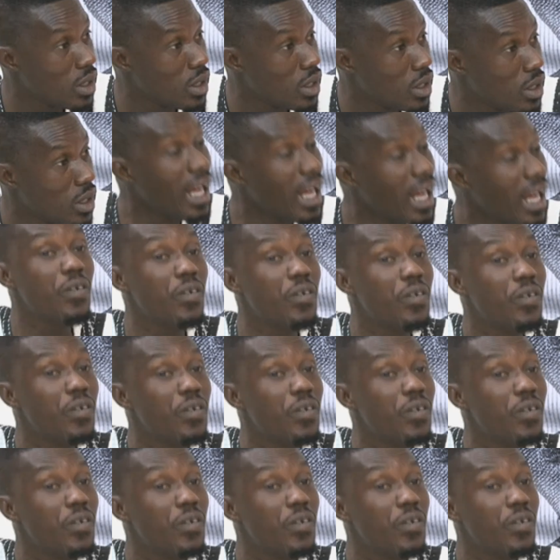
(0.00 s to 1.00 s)
That even
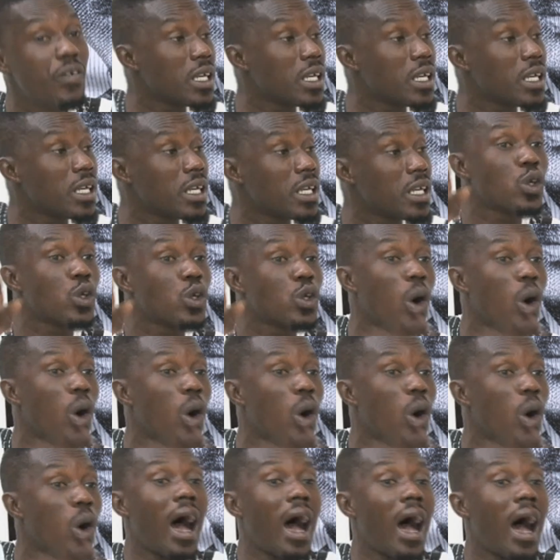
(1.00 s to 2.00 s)
as we speak, they don't
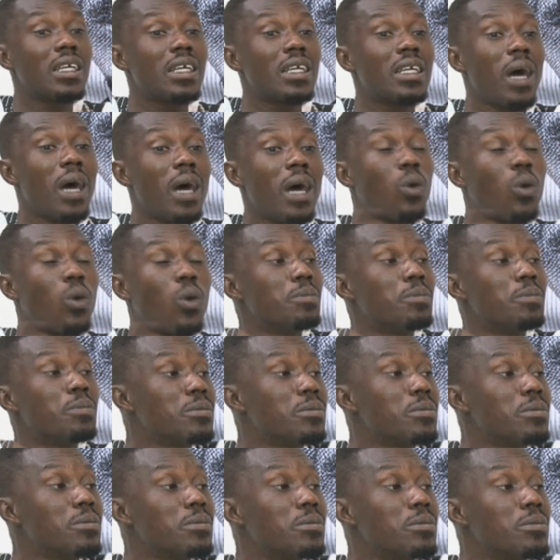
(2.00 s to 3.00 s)
know how the money was
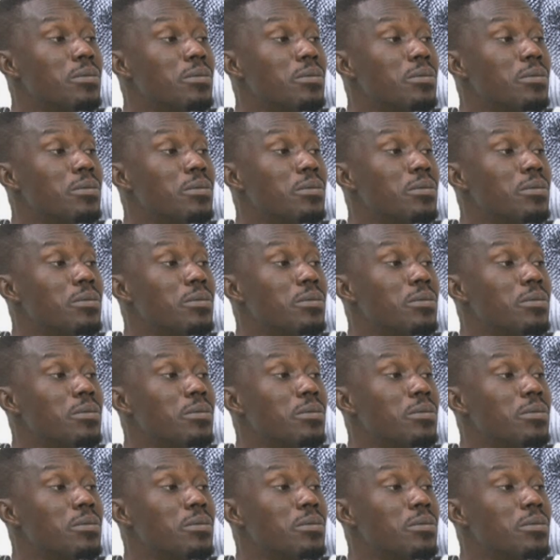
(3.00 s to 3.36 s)
mismanaged.